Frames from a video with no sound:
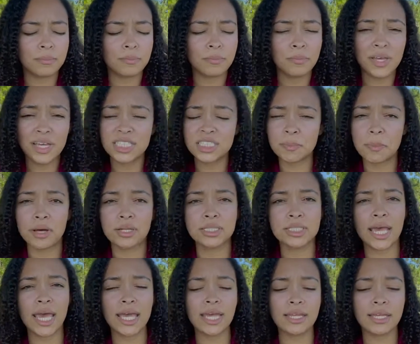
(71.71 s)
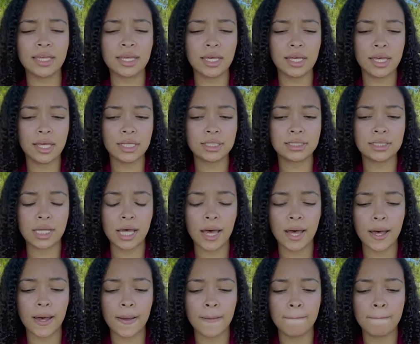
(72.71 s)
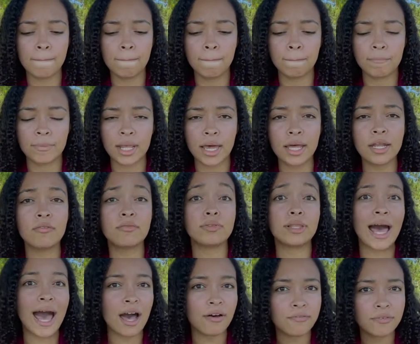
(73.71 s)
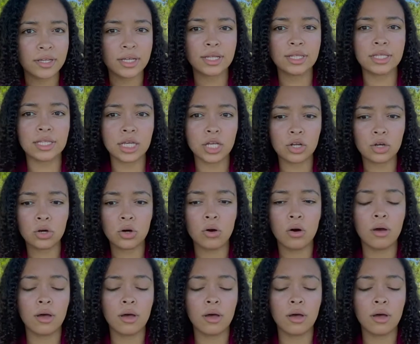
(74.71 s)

being spontaneous, kind of laughing a little,